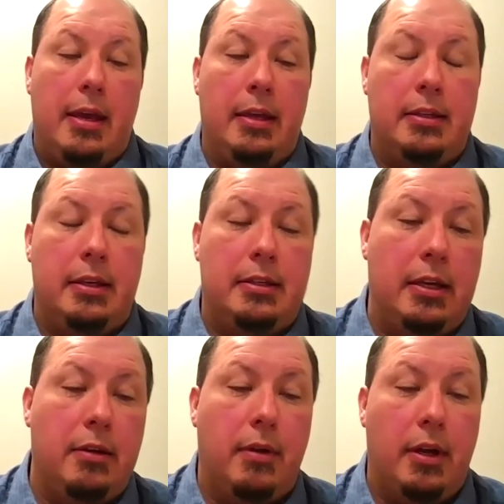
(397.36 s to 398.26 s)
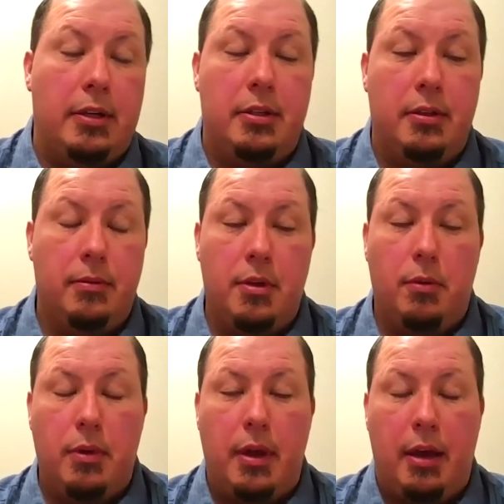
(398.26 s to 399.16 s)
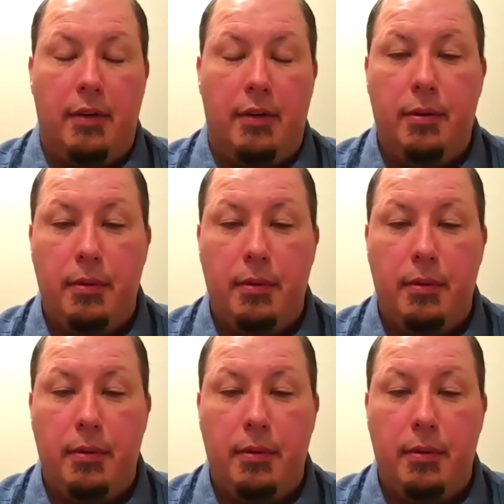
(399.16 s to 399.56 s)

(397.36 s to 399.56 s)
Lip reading: It's interesting. We have